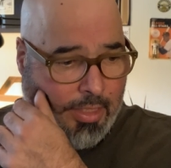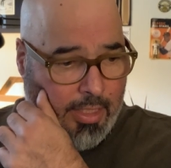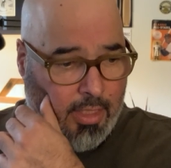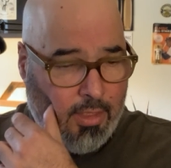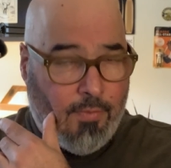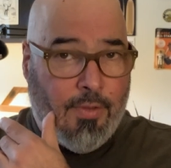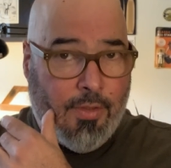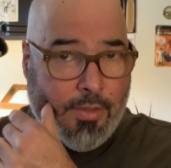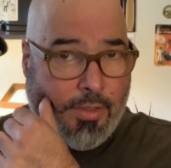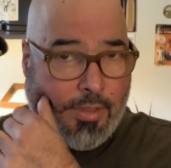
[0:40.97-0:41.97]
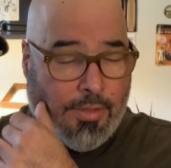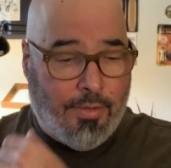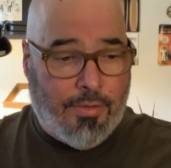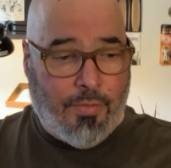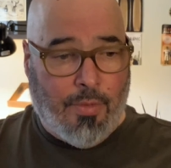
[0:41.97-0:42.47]
and even here at
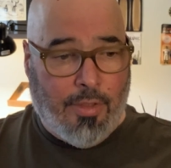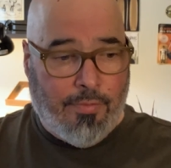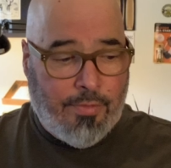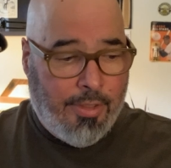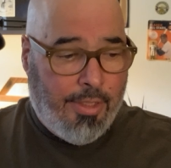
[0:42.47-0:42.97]
112,